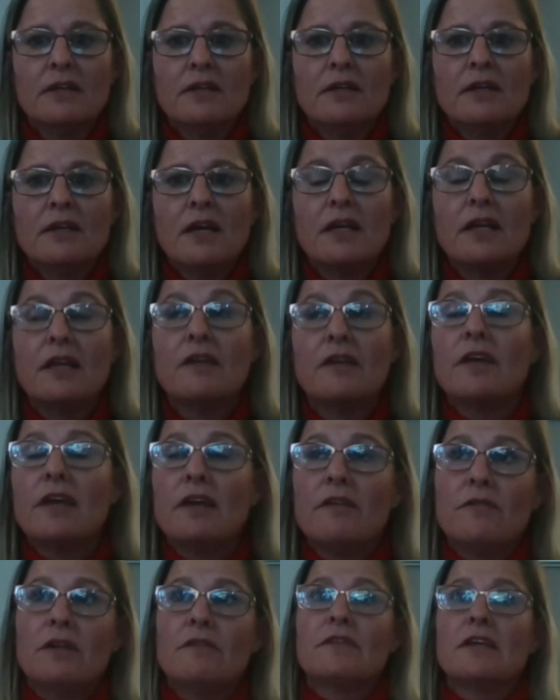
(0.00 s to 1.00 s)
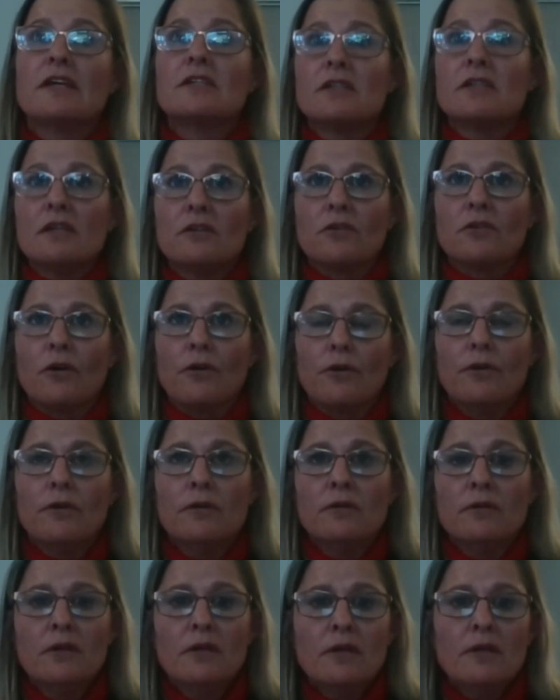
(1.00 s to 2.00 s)
And even if they did know,
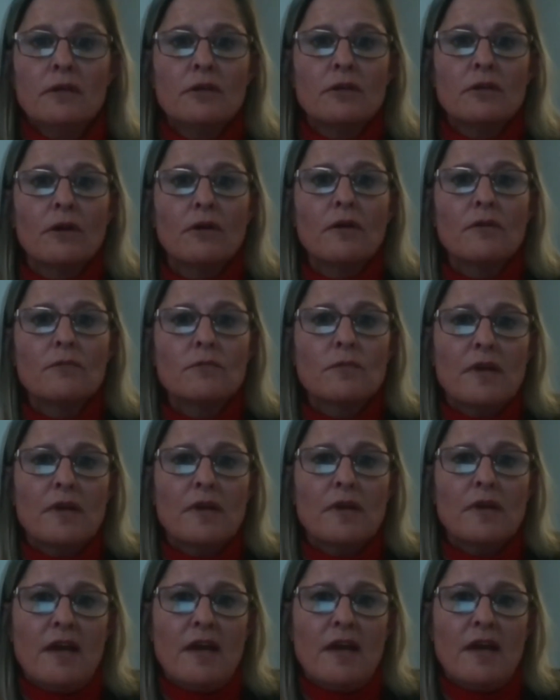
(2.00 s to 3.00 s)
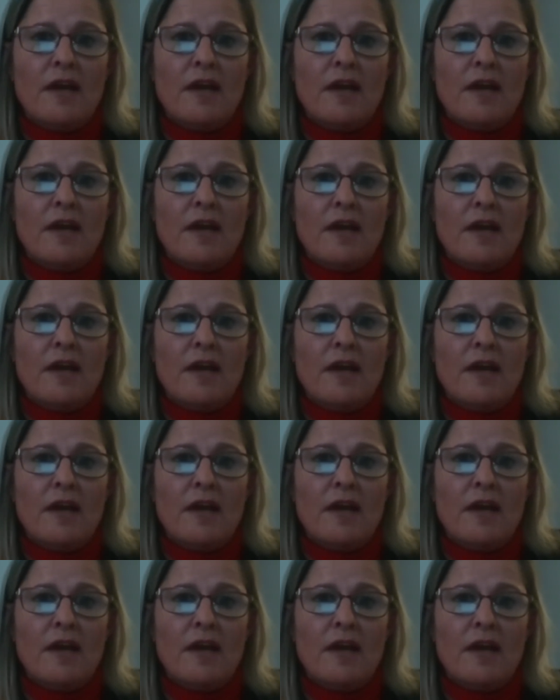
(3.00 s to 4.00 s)
you know,
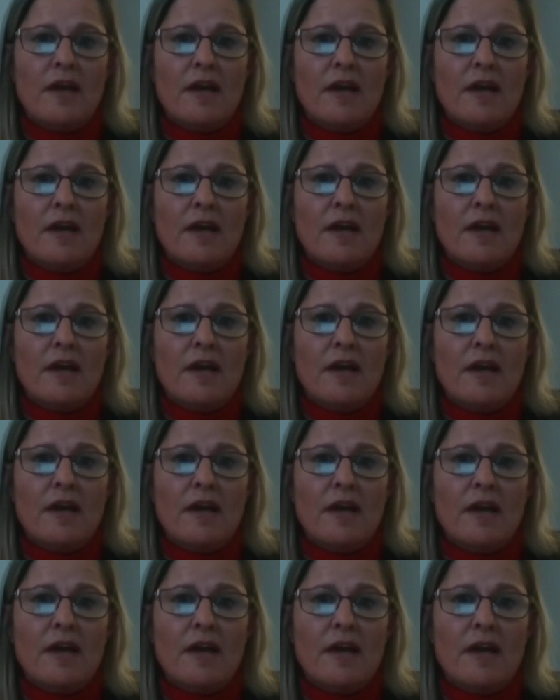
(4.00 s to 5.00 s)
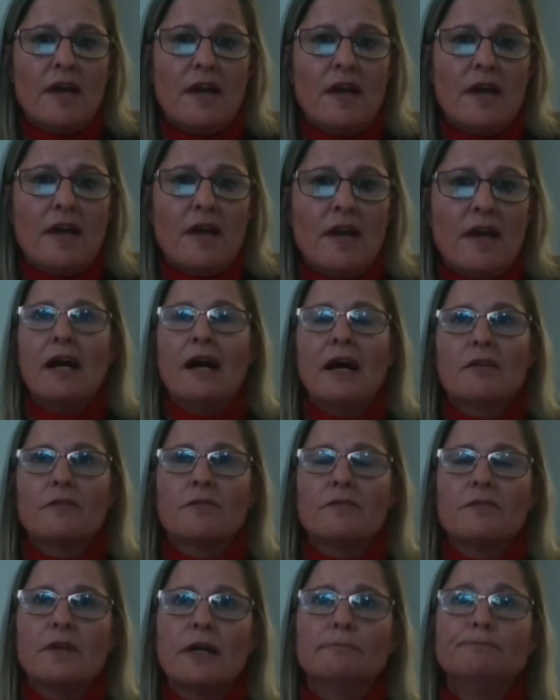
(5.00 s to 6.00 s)
would they have the time and the kind of
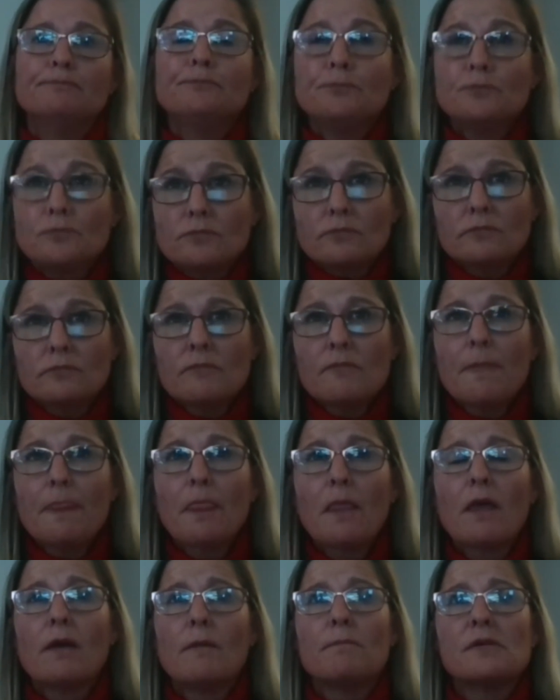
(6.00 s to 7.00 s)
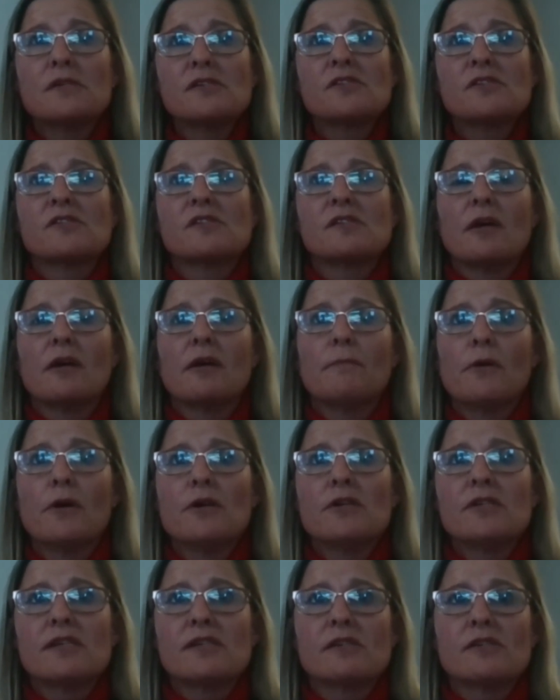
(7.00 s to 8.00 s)
business
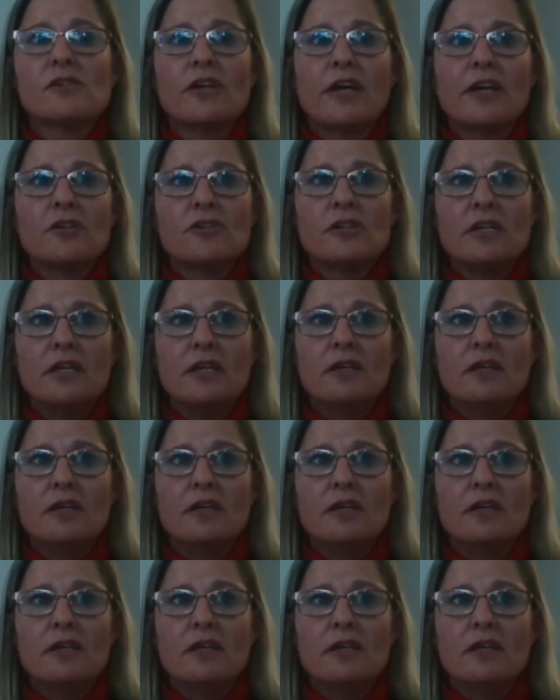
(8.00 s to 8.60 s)
processes to actually